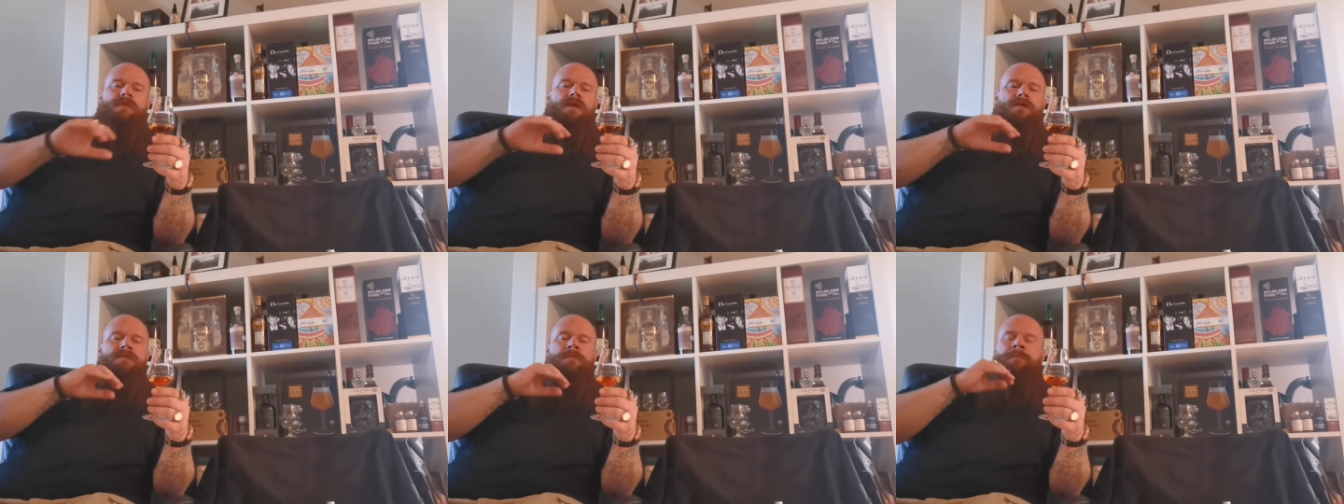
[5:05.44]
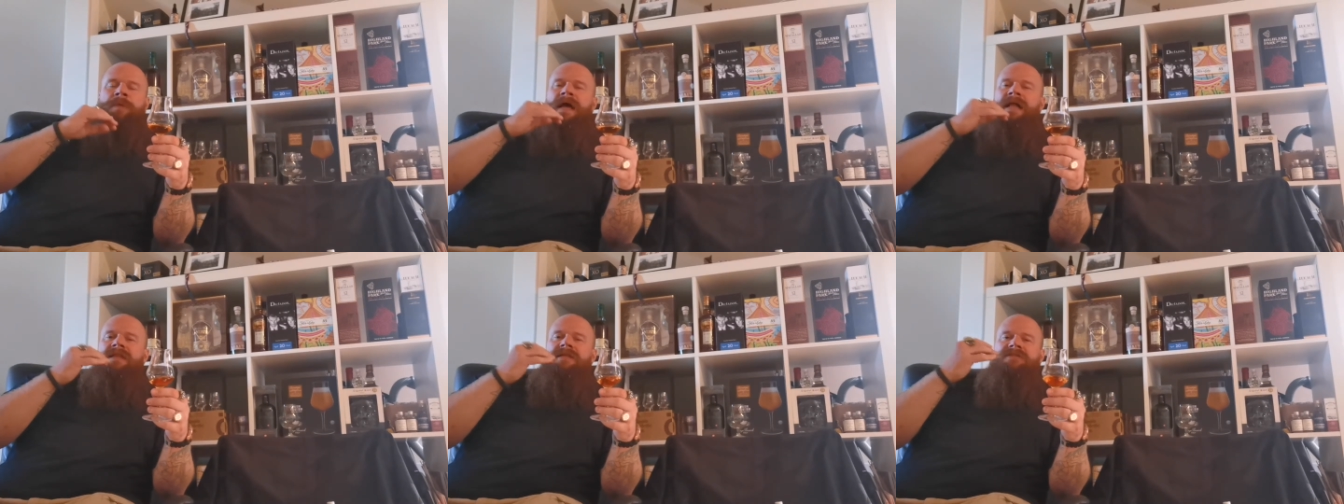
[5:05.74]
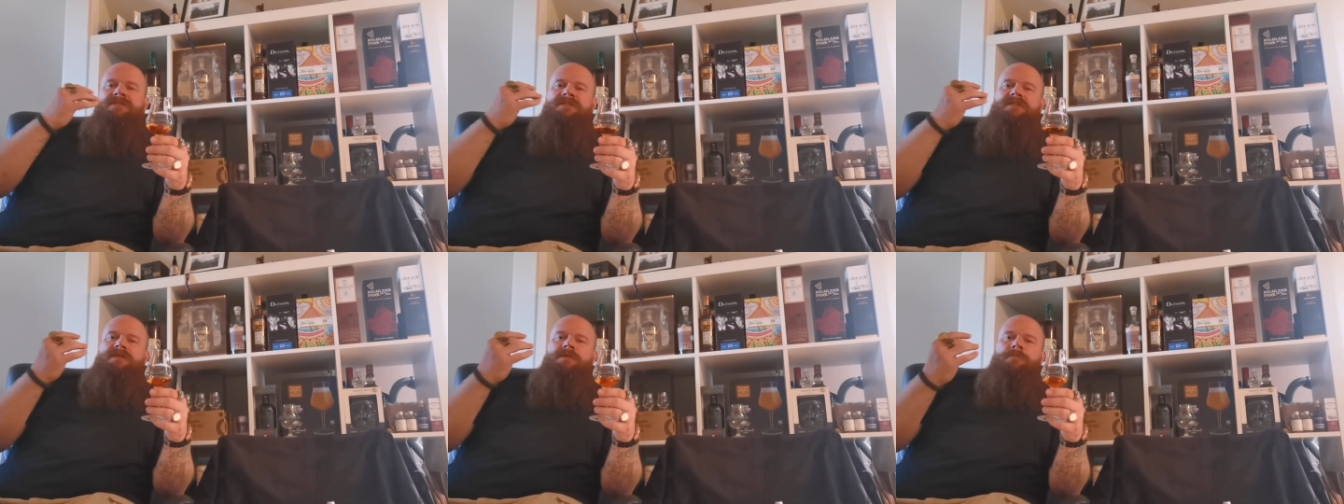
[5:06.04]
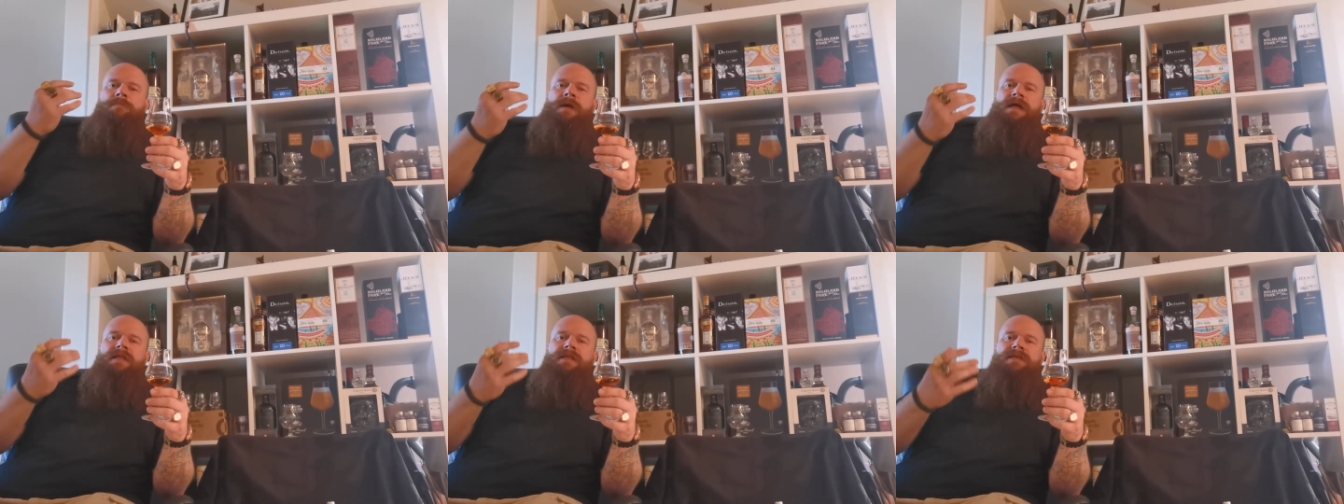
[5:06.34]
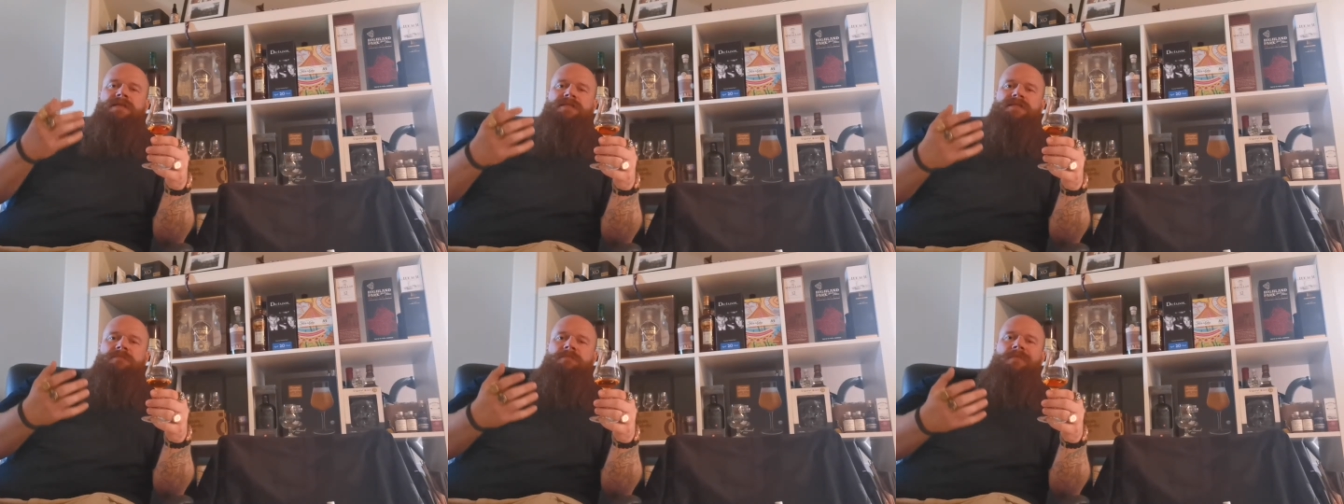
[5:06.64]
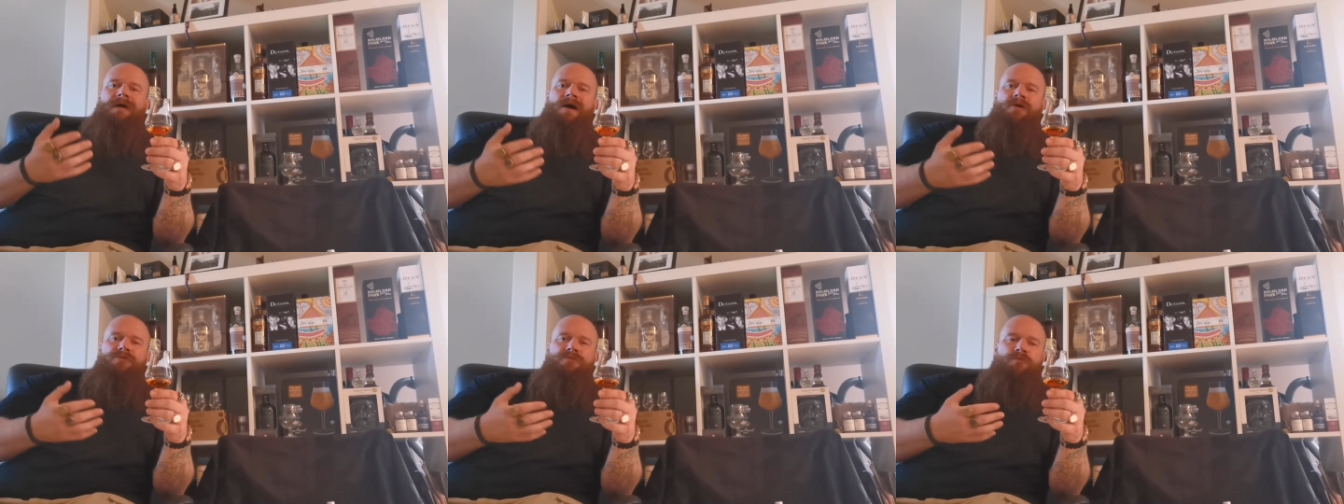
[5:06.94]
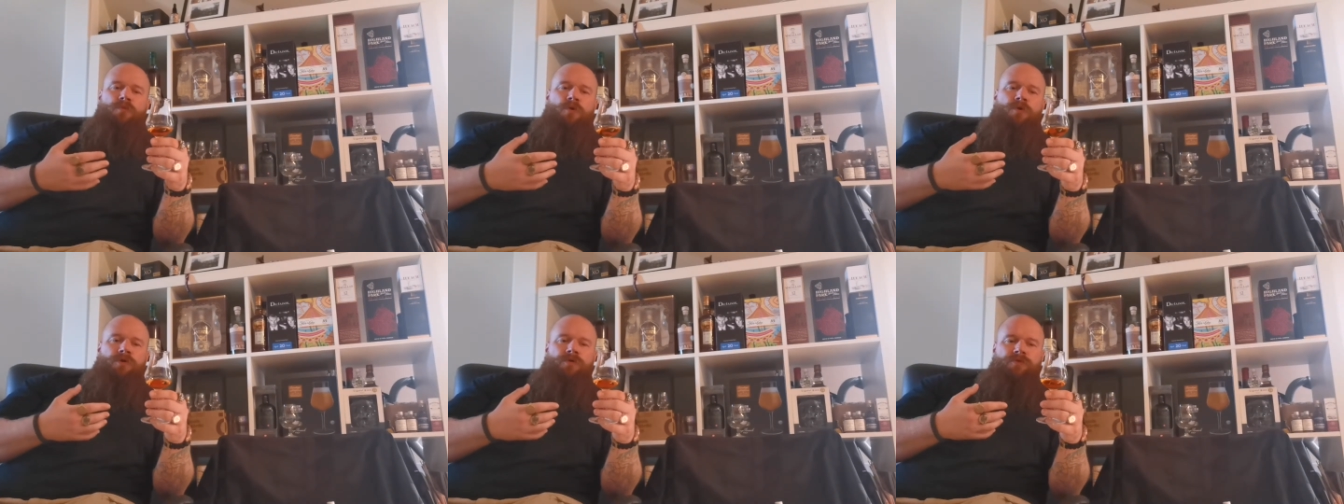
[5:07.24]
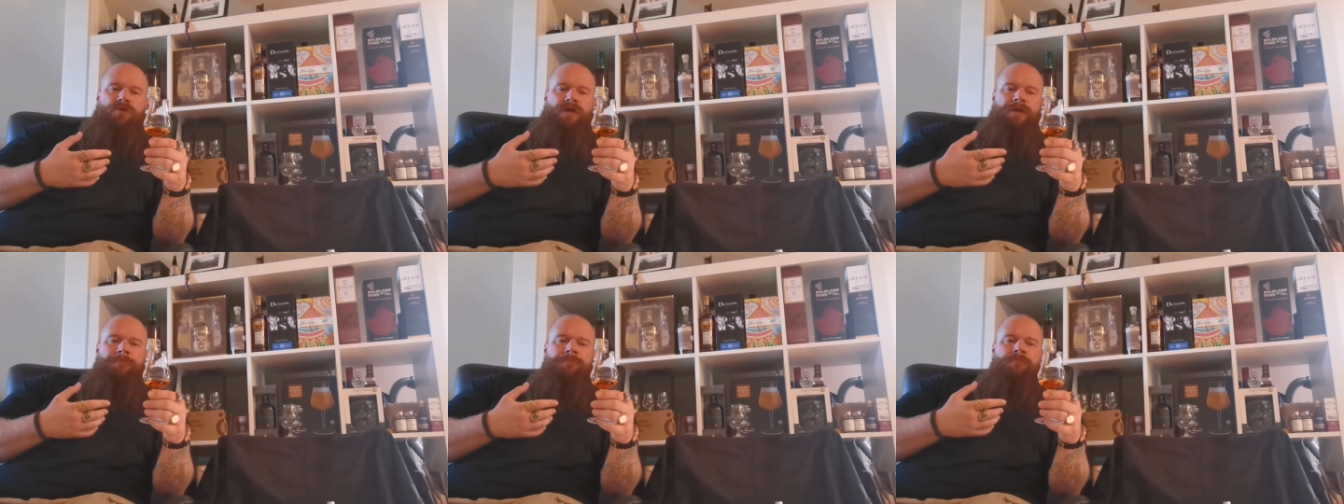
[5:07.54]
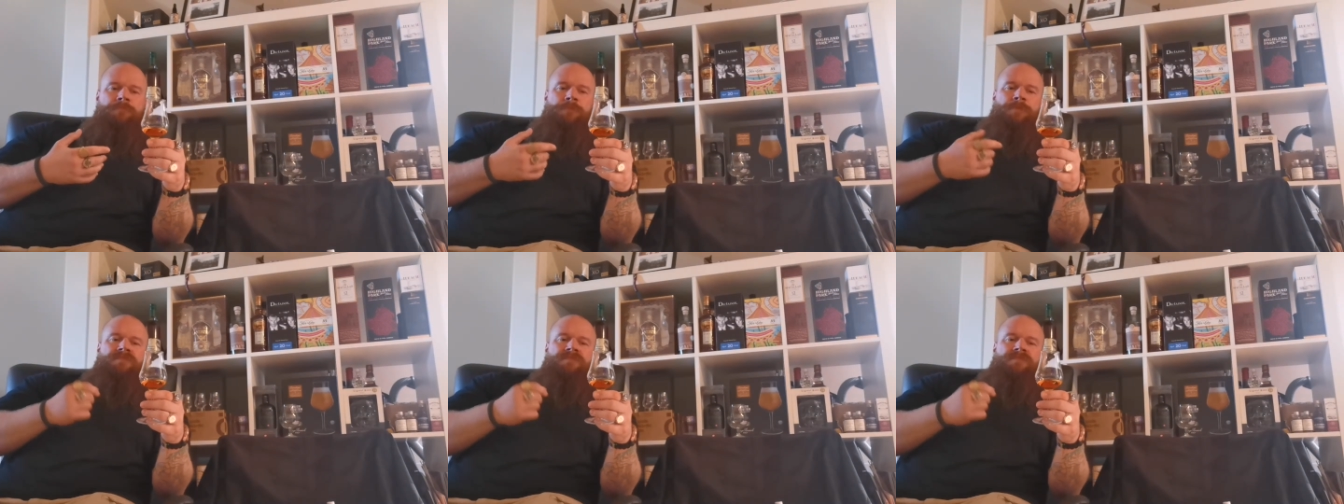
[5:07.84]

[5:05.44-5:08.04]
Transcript: The palate is mouth-watering.